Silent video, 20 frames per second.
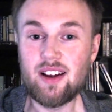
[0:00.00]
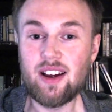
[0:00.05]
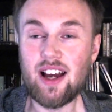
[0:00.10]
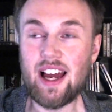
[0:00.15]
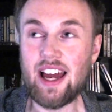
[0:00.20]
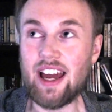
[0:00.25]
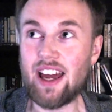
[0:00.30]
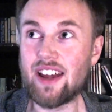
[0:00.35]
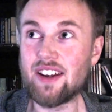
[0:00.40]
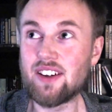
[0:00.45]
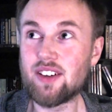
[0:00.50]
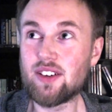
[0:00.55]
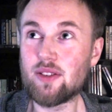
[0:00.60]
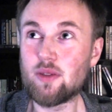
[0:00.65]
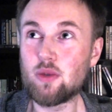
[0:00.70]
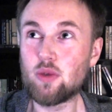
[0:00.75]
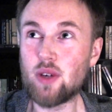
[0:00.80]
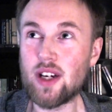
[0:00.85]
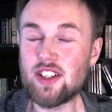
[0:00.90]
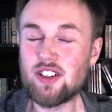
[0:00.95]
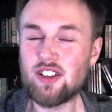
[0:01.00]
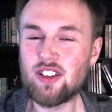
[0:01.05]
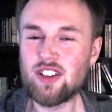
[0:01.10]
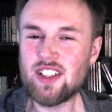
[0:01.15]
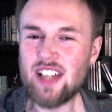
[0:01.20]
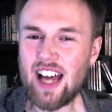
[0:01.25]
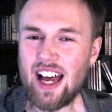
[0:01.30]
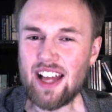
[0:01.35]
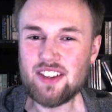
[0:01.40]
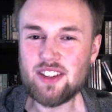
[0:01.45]
And when you're
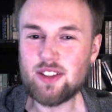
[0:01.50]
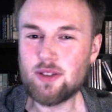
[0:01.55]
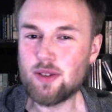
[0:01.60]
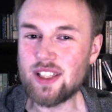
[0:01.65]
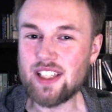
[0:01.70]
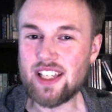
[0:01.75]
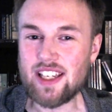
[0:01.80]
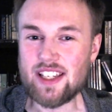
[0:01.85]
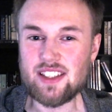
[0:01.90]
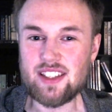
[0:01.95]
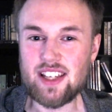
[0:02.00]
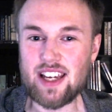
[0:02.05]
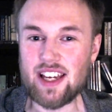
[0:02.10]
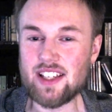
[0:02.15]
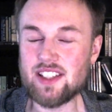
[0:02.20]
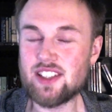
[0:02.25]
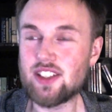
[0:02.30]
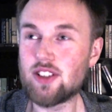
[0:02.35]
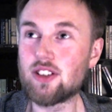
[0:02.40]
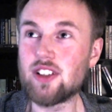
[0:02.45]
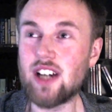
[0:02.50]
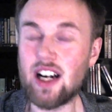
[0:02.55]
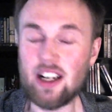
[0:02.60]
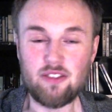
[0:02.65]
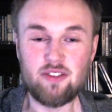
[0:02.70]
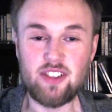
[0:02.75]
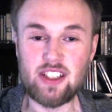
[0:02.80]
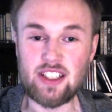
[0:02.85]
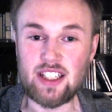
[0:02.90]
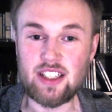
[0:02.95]
not doing these things, you're
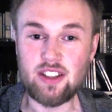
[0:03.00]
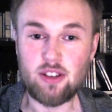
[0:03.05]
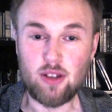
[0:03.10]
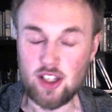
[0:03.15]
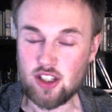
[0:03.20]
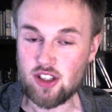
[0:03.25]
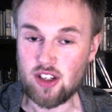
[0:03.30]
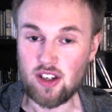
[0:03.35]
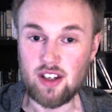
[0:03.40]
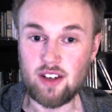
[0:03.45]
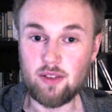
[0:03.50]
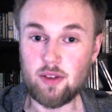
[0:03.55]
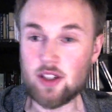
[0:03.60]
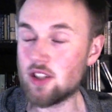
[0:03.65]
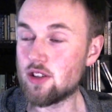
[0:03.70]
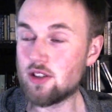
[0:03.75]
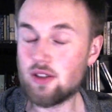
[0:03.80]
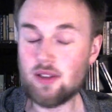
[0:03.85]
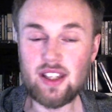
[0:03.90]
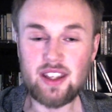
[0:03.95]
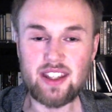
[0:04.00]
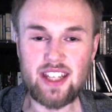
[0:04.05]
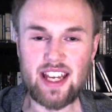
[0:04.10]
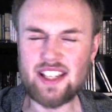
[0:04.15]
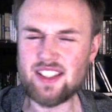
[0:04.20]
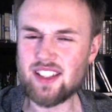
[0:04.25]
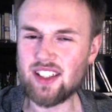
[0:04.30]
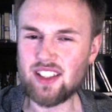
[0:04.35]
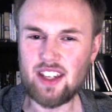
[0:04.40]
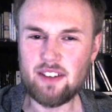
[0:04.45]
not feeling intuition. When you're doing
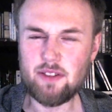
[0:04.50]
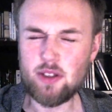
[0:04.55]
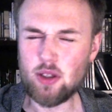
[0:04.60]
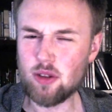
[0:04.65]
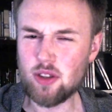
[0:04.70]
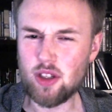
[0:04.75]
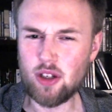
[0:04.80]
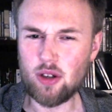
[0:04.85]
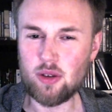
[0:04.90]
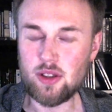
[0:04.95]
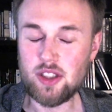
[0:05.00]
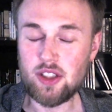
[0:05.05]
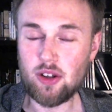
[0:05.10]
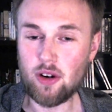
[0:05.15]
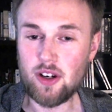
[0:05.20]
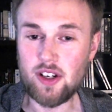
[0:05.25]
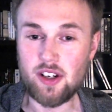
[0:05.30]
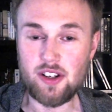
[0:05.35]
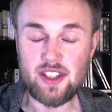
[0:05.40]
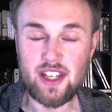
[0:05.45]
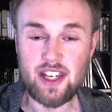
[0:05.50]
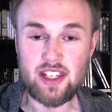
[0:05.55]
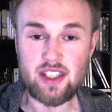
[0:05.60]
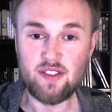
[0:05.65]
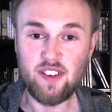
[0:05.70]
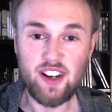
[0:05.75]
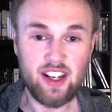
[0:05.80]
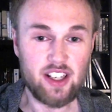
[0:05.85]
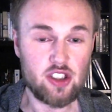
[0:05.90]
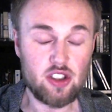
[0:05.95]
things that give you no joy or
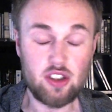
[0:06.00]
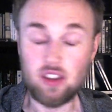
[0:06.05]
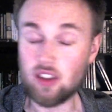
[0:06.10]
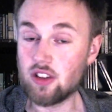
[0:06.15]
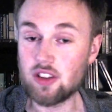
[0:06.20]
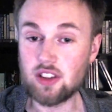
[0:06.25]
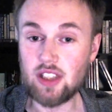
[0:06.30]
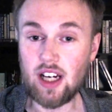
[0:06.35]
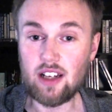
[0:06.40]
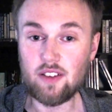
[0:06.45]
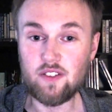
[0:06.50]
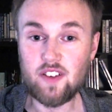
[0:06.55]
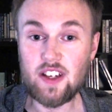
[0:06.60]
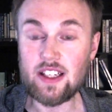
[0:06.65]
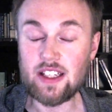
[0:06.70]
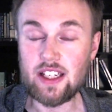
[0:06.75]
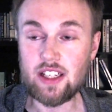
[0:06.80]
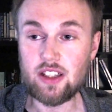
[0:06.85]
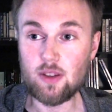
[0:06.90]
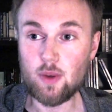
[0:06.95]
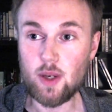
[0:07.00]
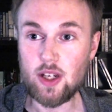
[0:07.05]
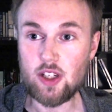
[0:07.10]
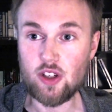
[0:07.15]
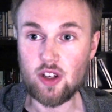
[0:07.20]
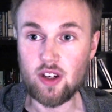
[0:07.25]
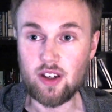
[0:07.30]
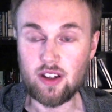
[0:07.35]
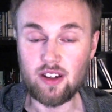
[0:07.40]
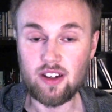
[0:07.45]
satisfaction, you're not feeling
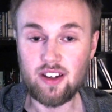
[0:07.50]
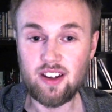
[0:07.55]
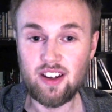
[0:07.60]
intuition.